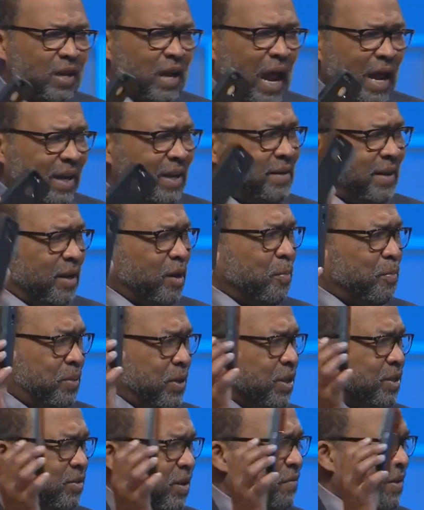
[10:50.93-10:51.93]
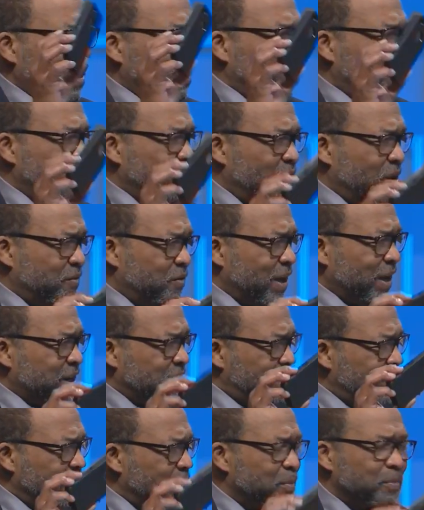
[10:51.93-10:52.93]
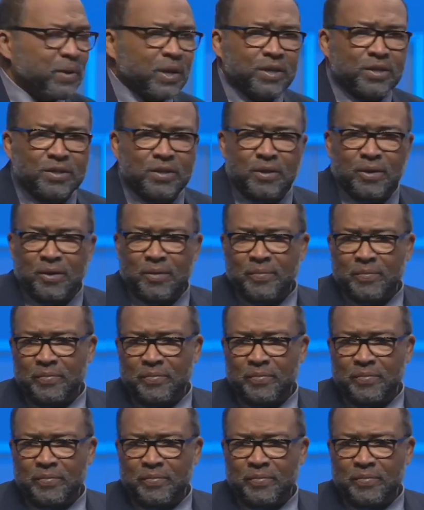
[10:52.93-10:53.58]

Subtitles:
I can take a picture. I've got a smartphone. I can take a picture.